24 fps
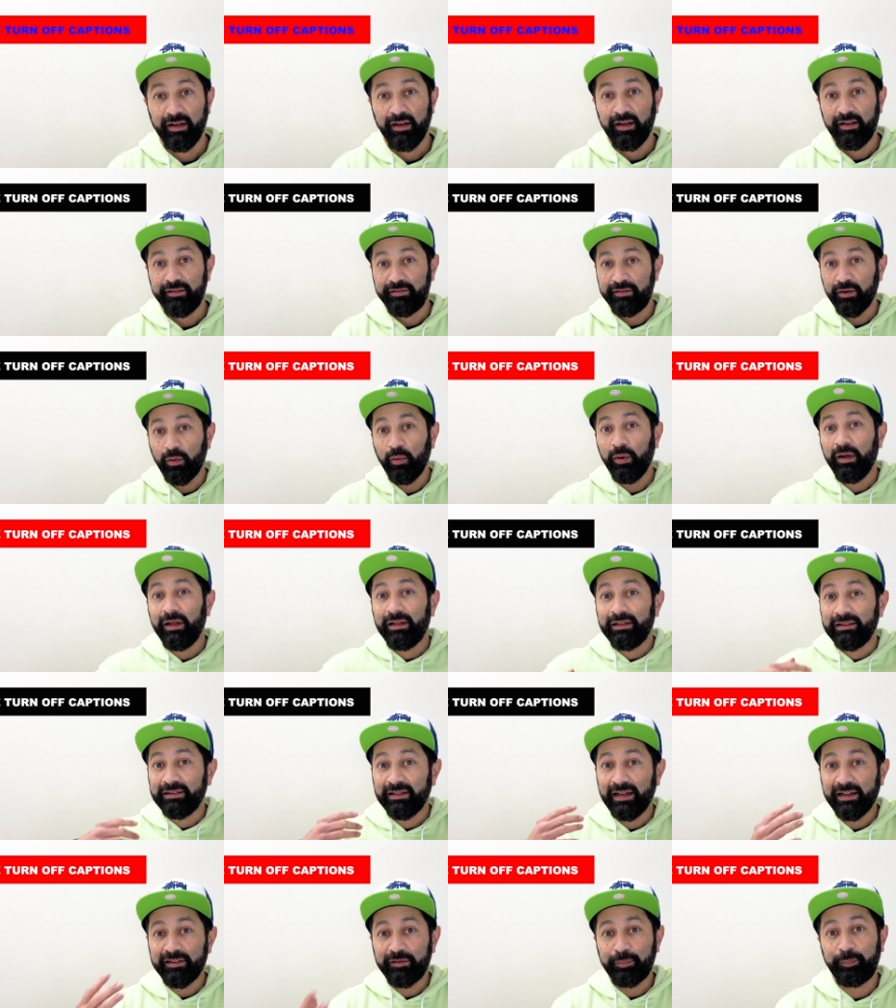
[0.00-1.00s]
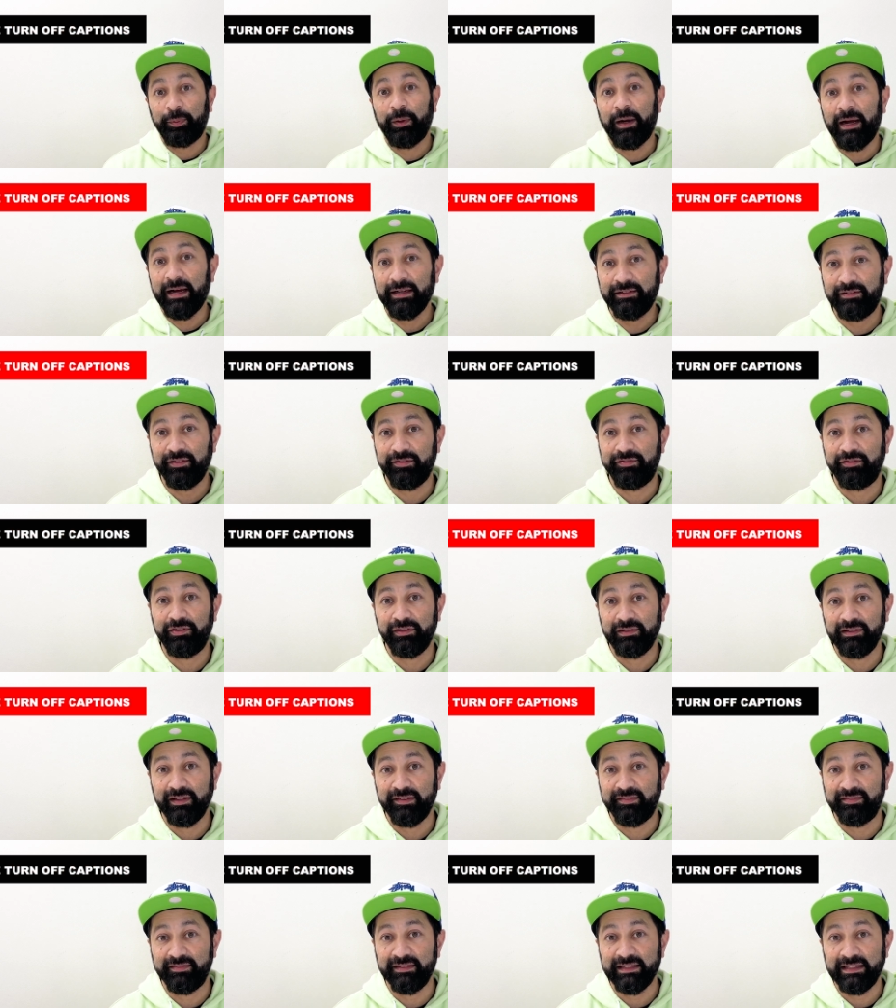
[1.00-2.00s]
So let's practice your
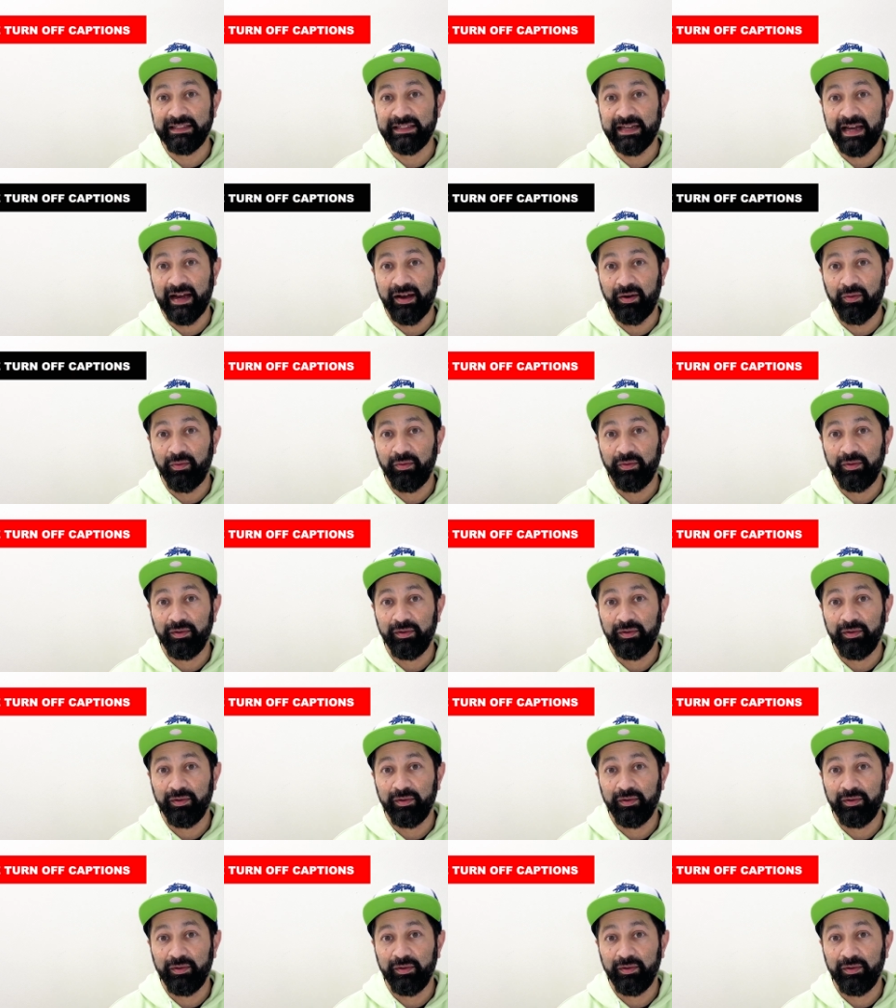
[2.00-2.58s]
listening now.